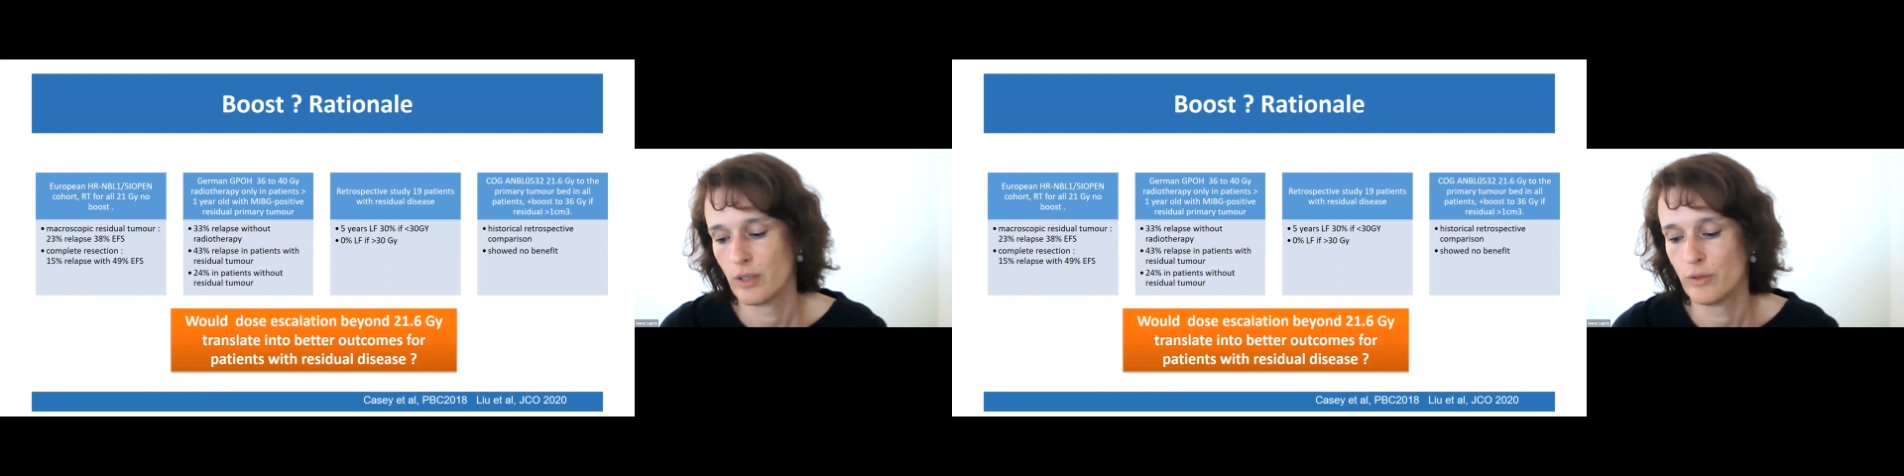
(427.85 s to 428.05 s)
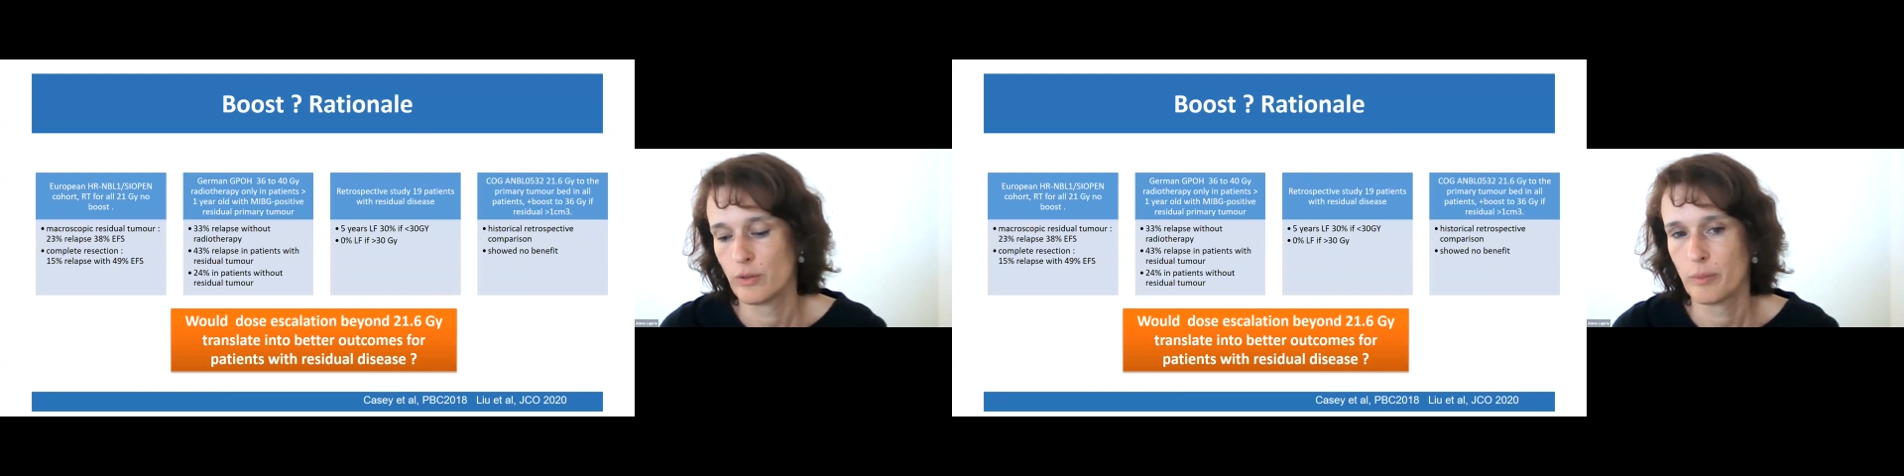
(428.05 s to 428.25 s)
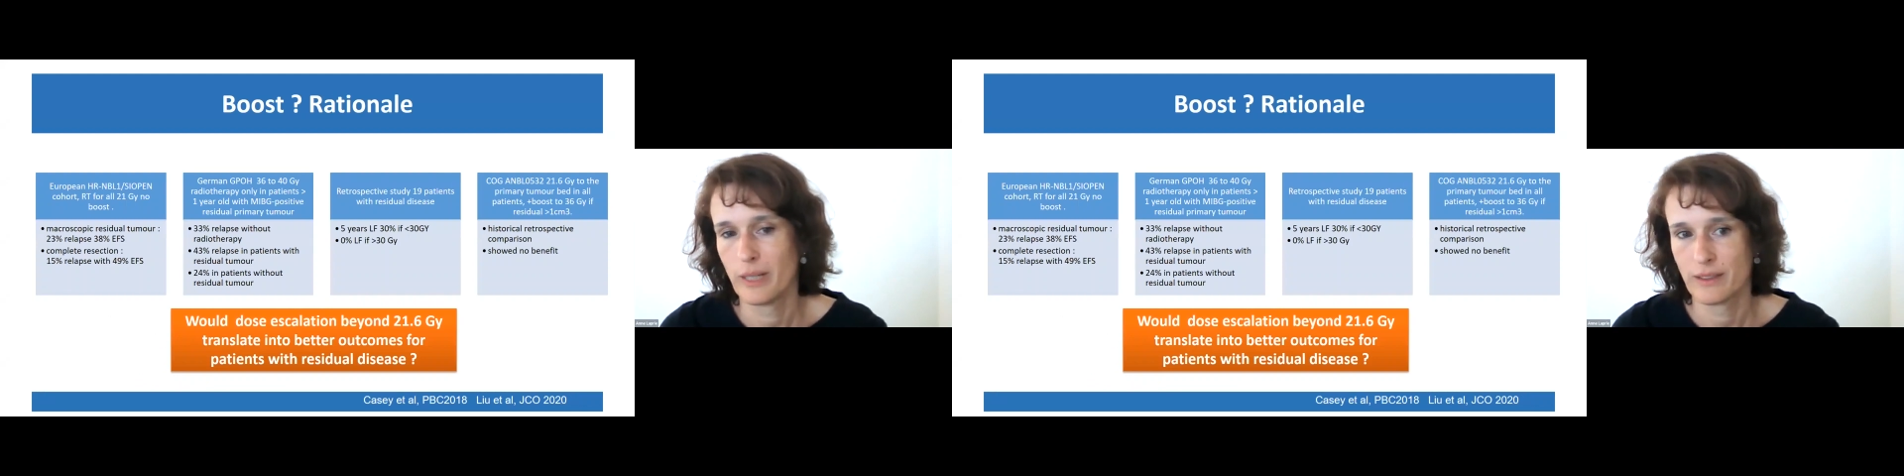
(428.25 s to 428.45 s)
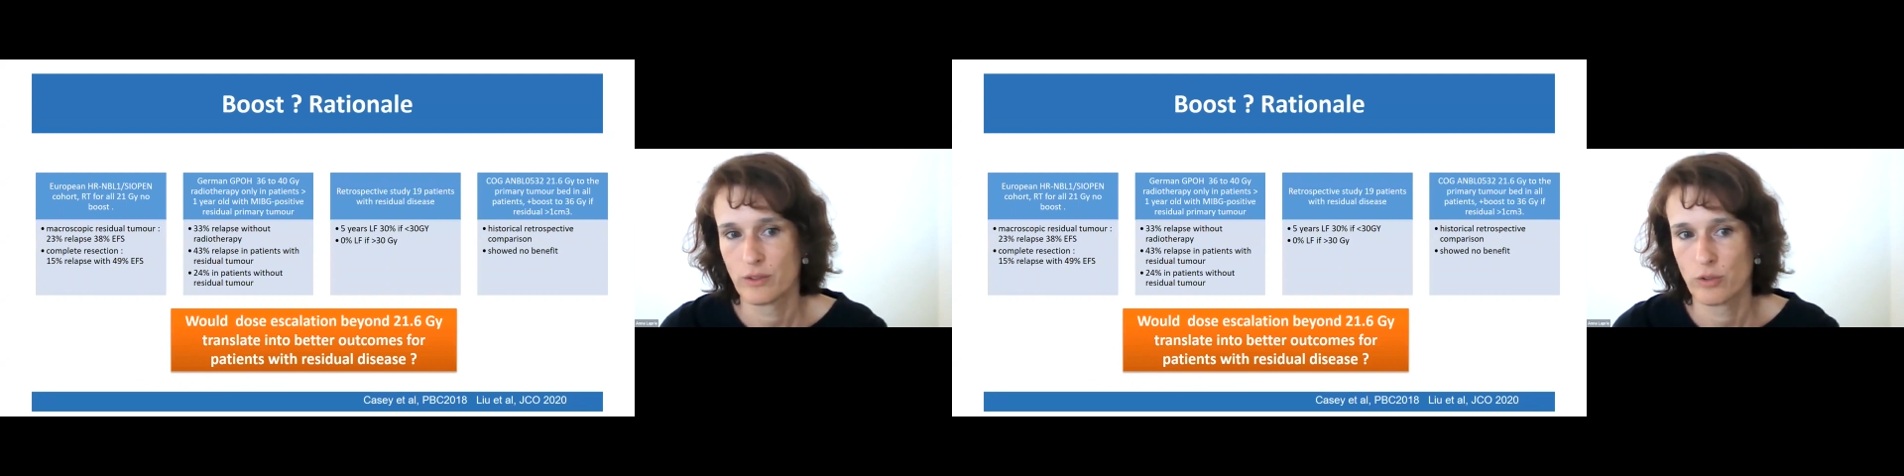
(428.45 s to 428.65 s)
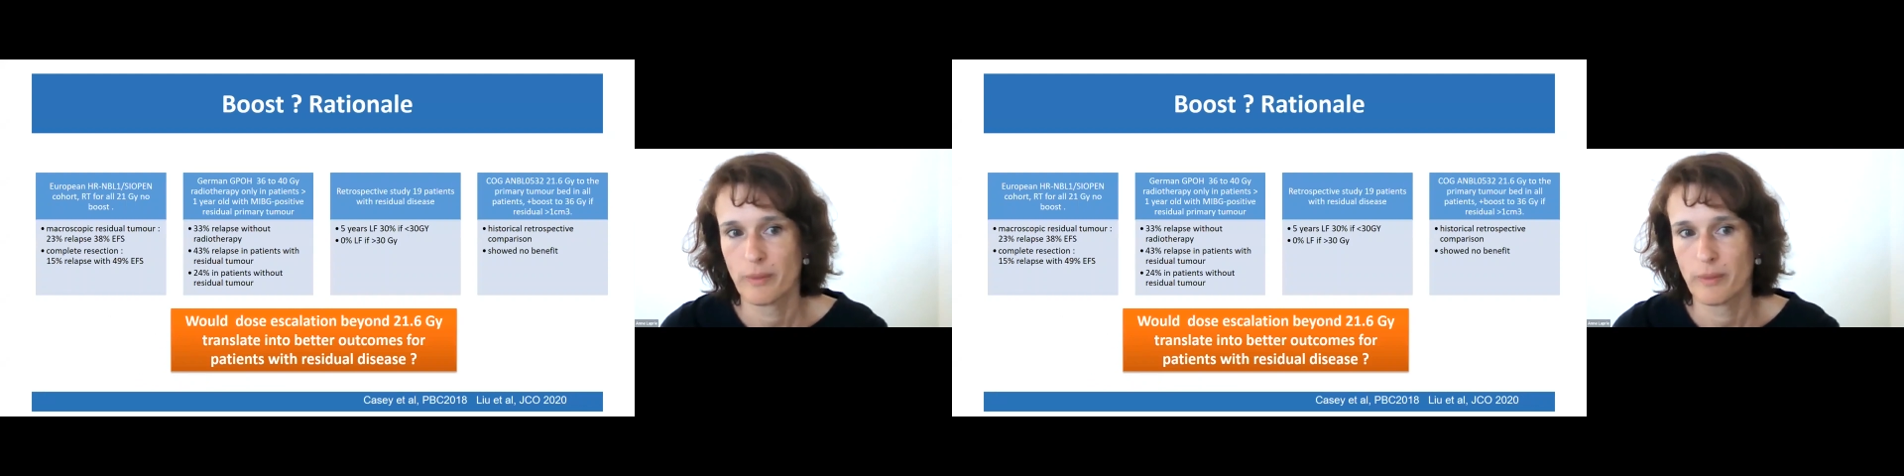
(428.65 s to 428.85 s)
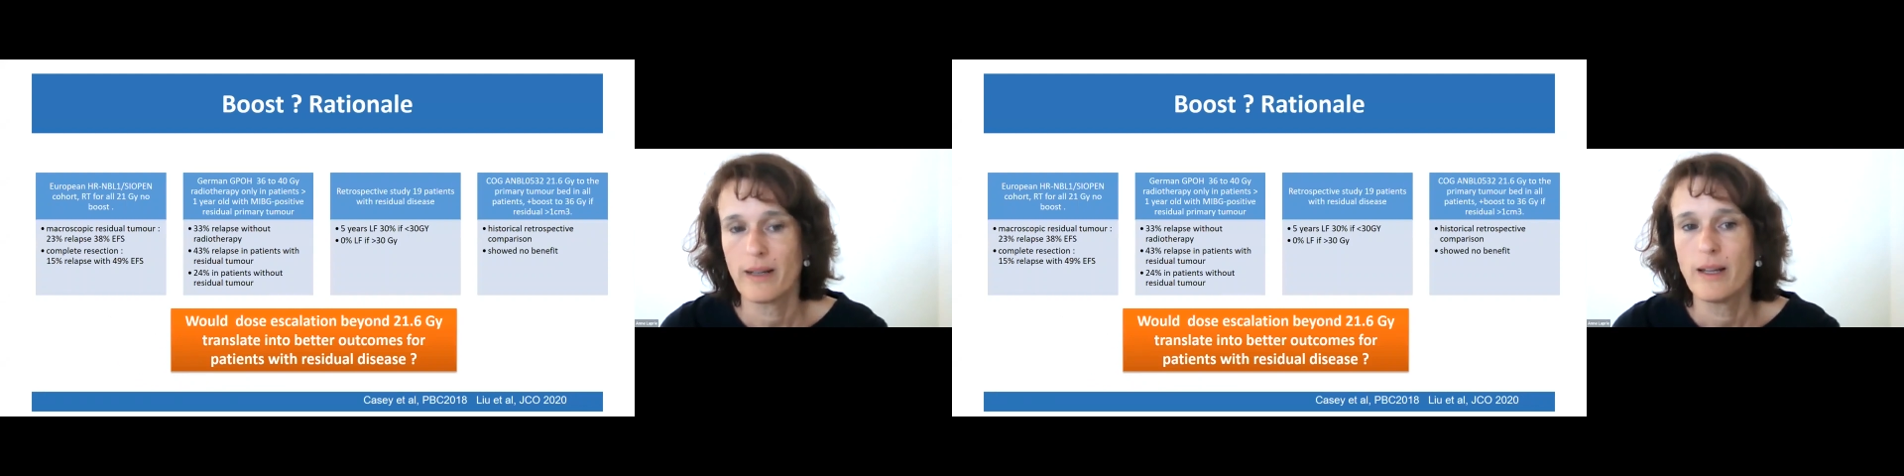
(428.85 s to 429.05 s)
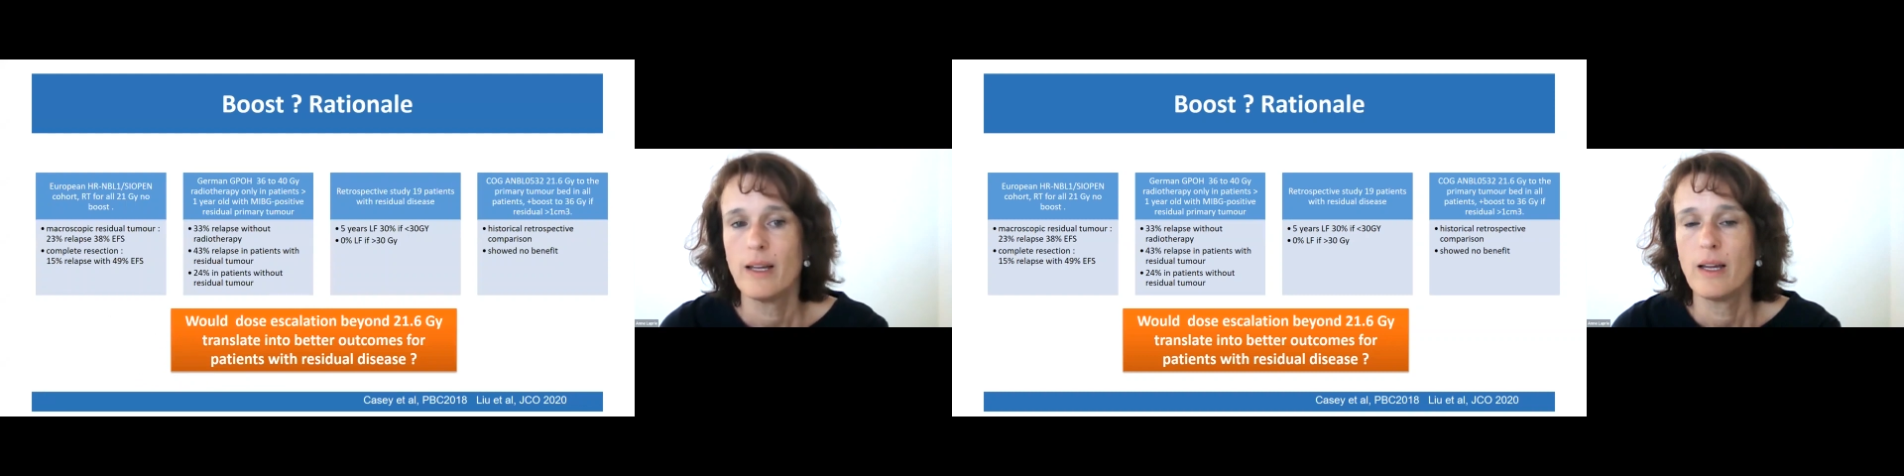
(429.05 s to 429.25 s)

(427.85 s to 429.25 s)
neuroblastoma?